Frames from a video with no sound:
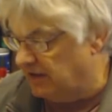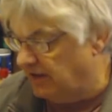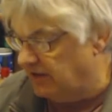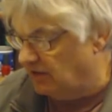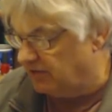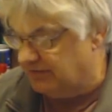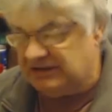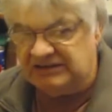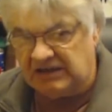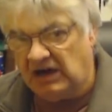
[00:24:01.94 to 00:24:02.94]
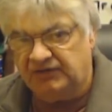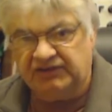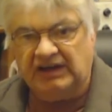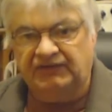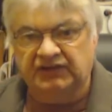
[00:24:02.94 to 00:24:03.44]
I know you're not going to be
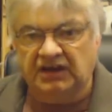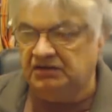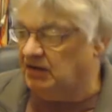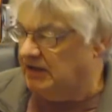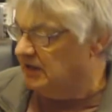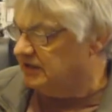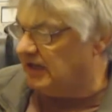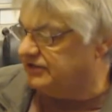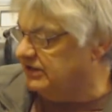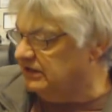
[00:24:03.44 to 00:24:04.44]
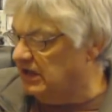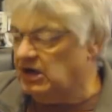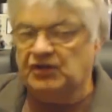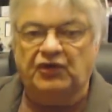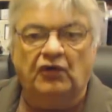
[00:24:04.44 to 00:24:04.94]
daft enough to go cutting
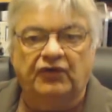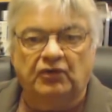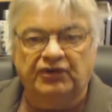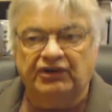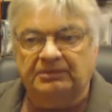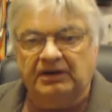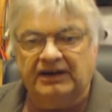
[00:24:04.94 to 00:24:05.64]
the earth off all your